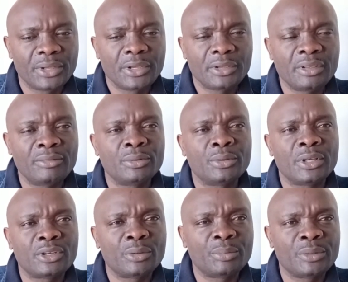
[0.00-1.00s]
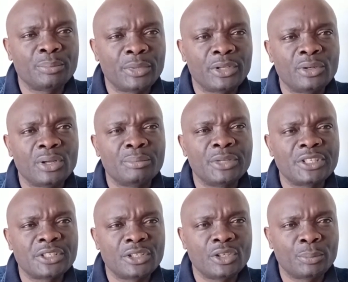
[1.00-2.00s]
Even though you are not being paid, you are
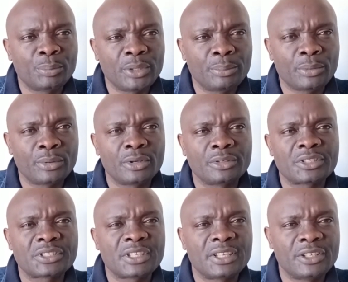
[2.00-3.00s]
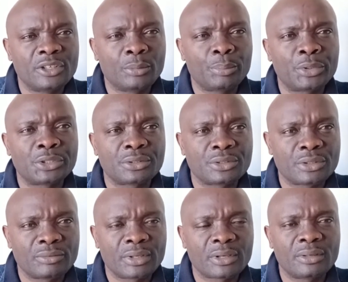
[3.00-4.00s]
meeting new people. You are understanding the operations of
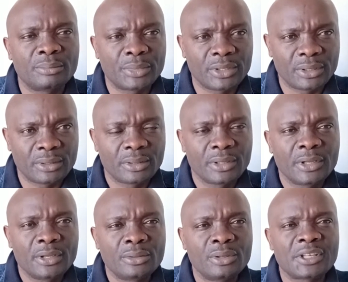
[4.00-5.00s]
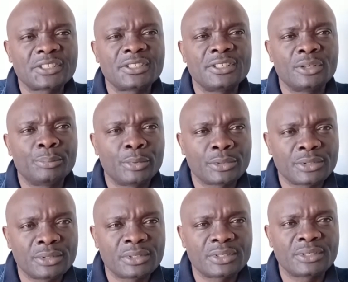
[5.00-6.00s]
the company. You are seeing
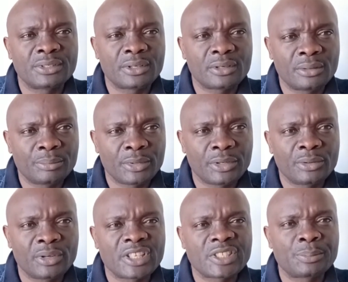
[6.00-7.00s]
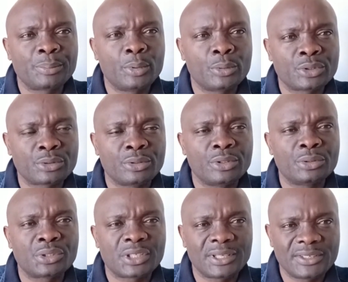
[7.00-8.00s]
opportunities in the company. You are exposed to new
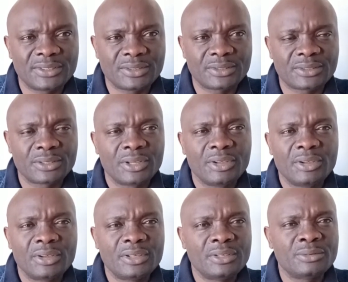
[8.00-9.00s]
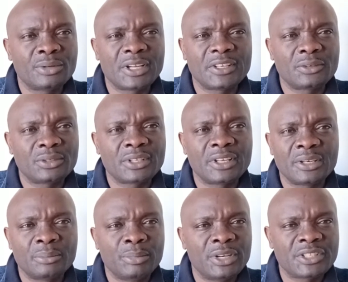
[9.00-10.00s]
challenges. You cannot get a
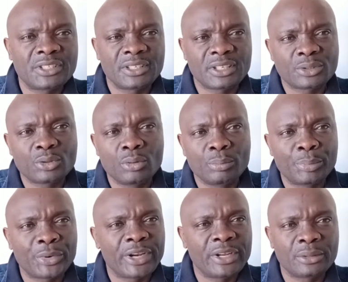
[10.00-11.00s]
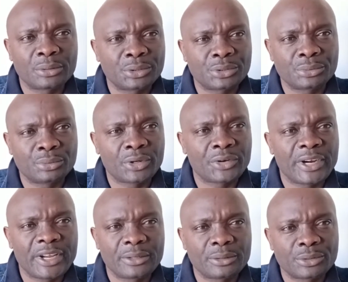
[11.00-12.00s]
blessing at home, praying all through,
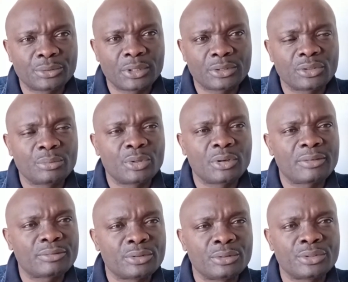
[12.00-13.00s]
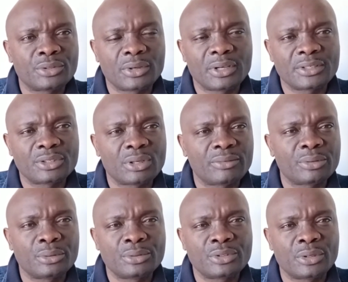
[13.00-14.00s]
crying all through at home. You have to use your hands. You have to
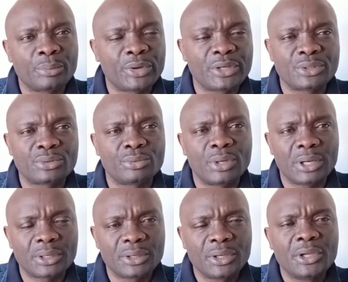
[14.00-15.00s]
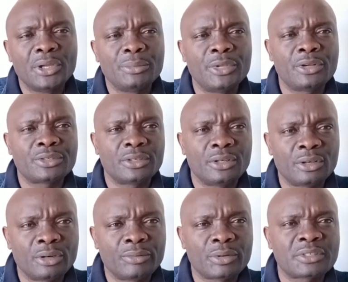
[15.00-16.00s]
use your brain to work. Because a lot
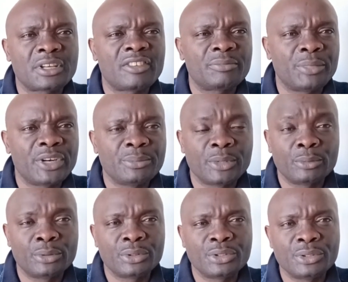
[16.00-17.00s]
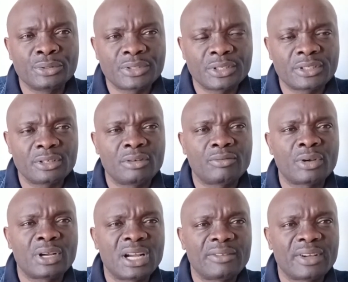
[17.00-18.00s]
of us have brain, but we don't use it. A lot of us
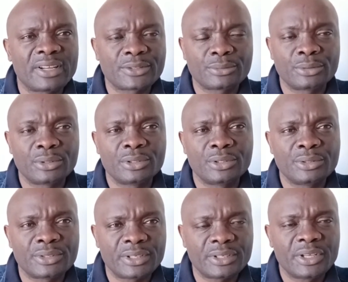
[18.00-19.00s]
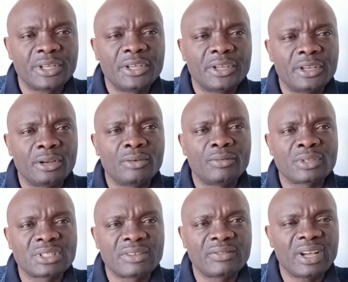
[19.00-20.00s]
have hands, we don't use it. A lot of us
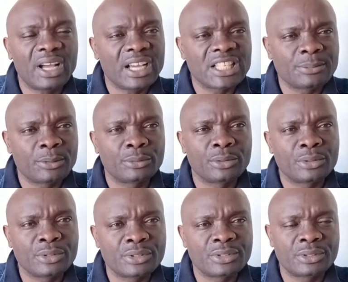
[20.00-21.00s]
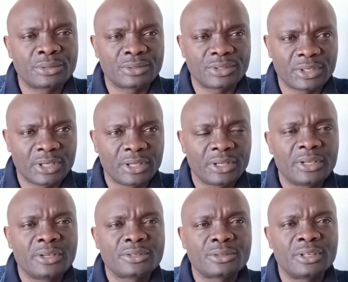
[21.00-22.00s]
have eyes, but we don't use it to see.
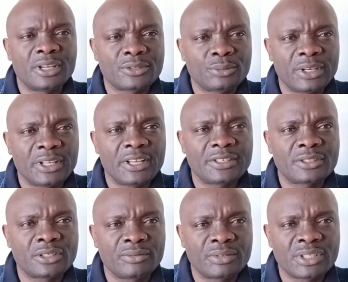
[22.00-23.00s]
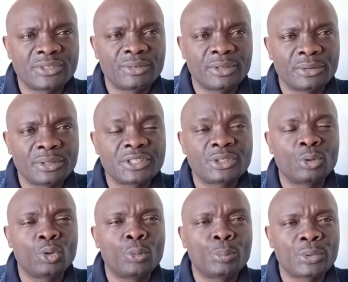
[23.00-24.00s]
So that's why the essence of this video is to
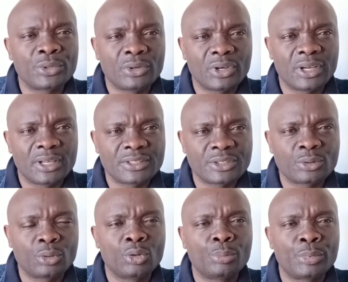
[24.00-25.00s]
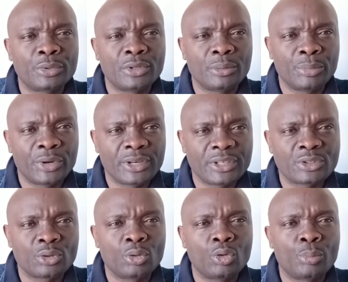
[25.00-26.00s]
open your eyes, is to open your brain, is
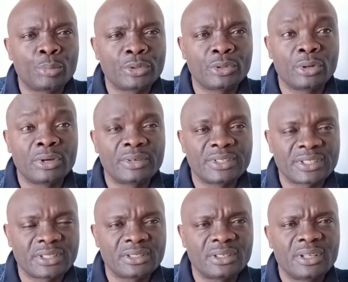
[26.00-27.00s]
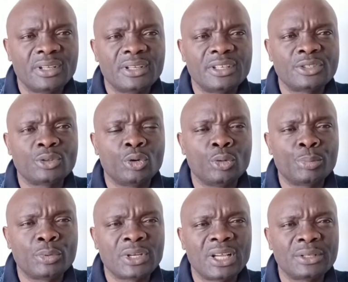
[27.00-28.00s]
to open your horizon, is to
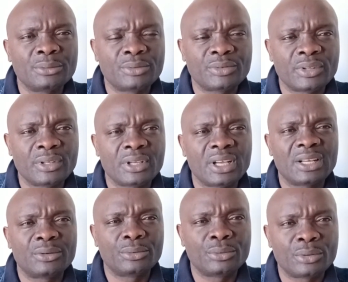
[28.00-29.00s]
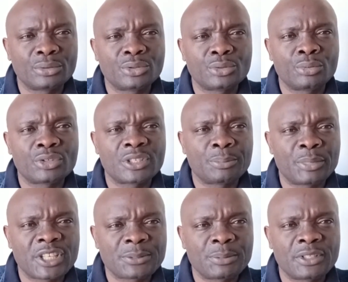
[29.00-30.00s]
open how you think and run towards the
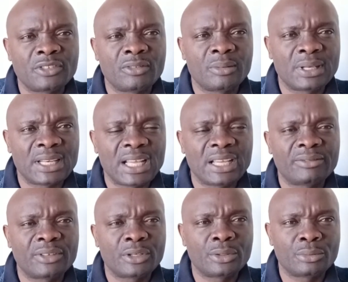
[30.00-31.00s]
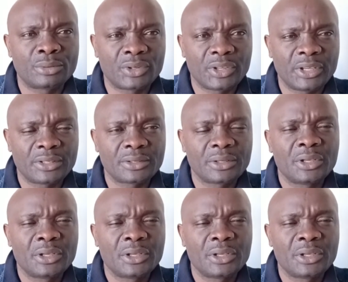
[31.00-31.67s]
perspective of a life that you want to get.